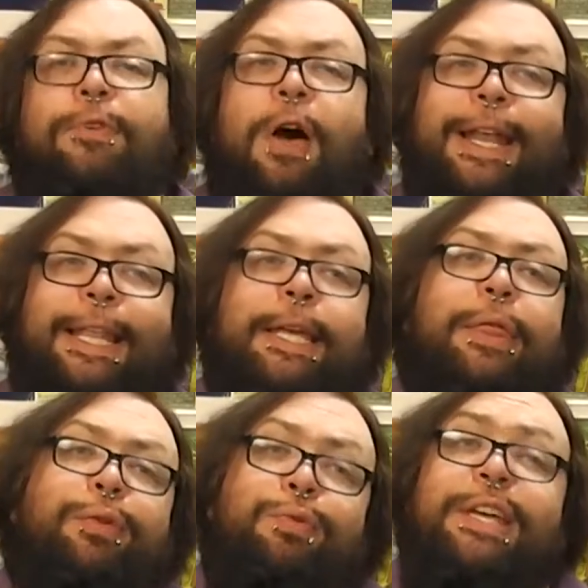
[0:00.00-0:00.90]
finally,
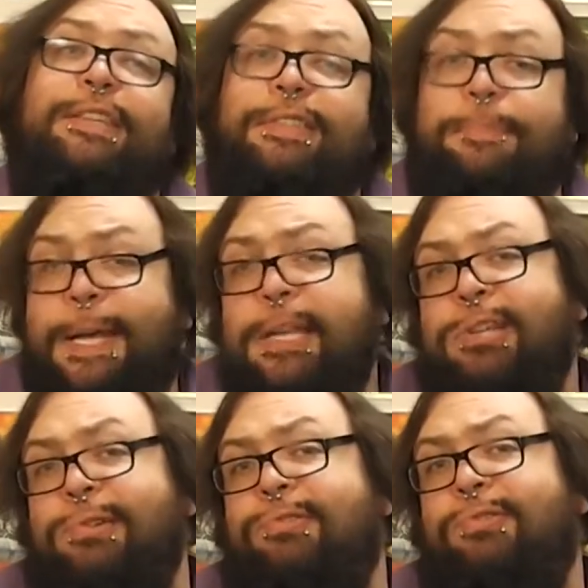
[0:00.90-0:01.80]
3 speed
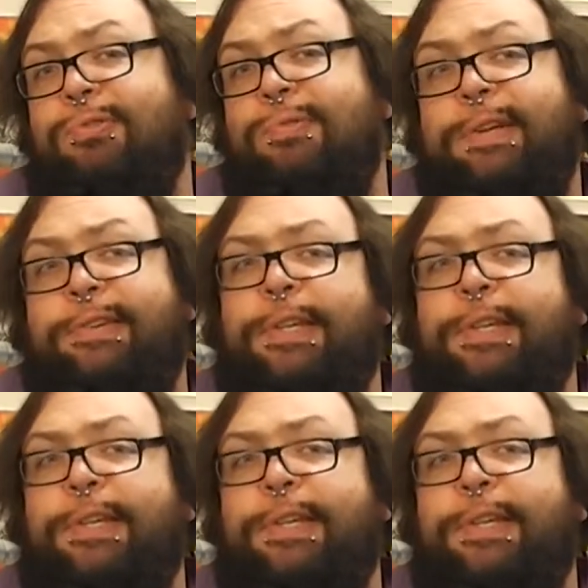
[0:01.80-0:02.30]
news stories